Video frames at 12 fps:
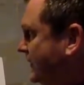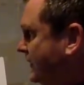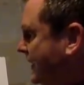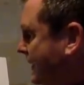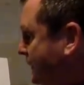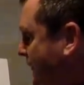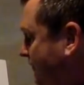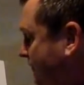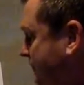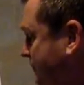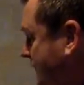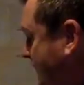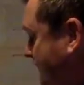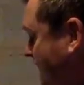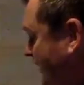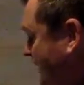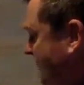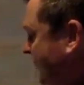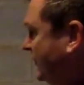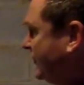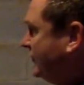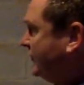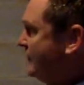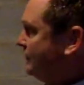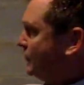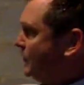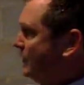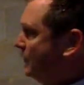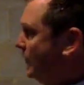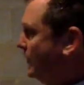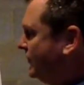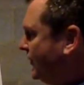Yeah, same for this, same for P1.